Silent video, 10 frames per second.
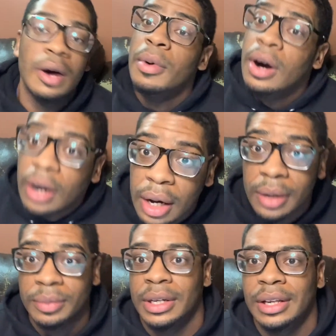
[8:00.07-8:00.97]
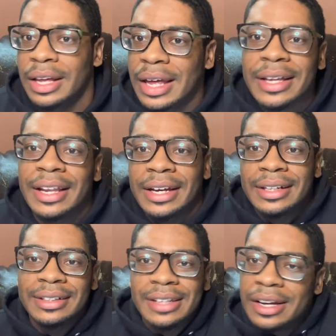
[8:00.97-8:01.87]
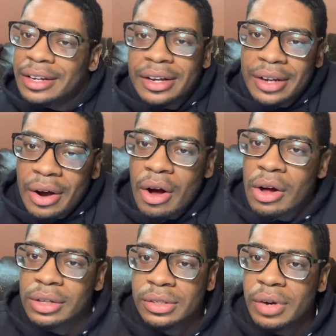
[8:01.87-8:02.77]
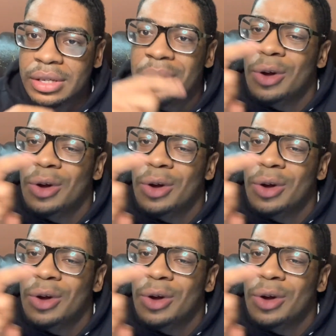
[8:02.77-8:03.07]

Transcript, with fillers: on, man. Like like like they're they're they're all stressed out.